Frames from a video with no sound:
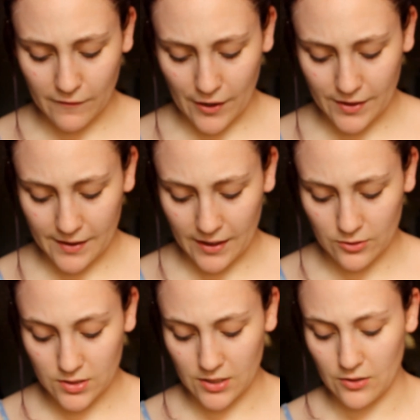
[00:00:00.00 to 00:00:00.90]
Found that
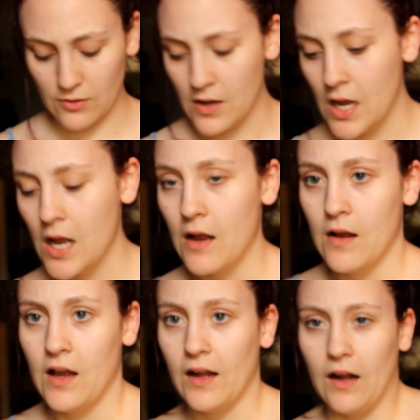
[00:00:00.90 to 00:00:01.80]
out too.
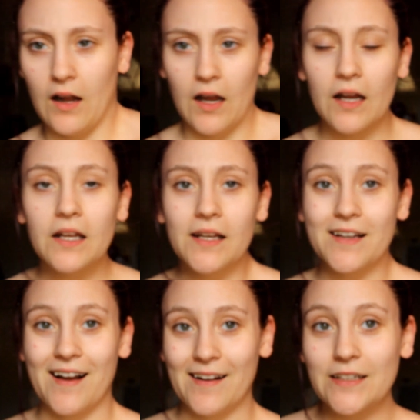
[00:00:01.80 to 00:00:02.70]
I
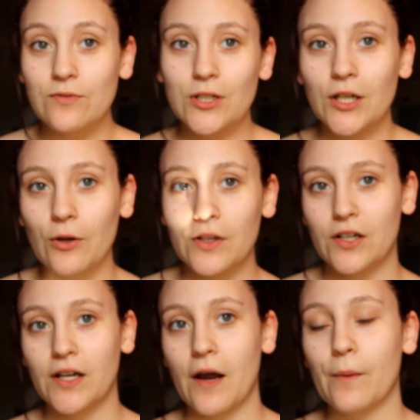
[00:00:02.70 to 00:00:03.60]
kind of want to go
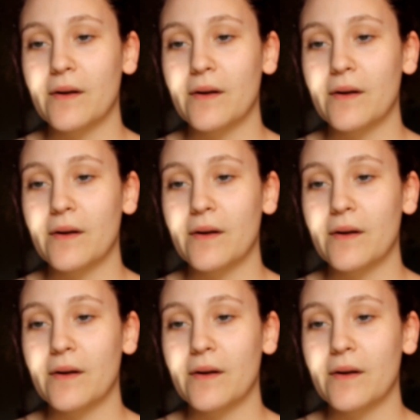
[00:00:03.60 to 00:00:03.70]
there now,